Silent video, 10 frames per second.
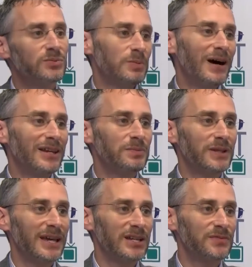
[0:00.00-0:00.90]
as we
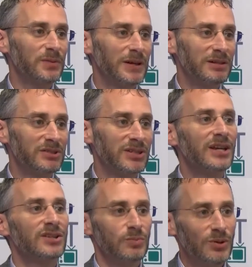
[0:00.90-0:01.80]
possibly can as filmmakers,
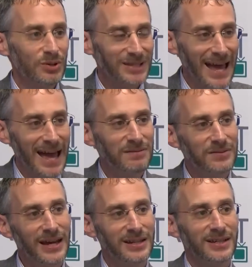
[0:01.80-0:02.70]
so we always have that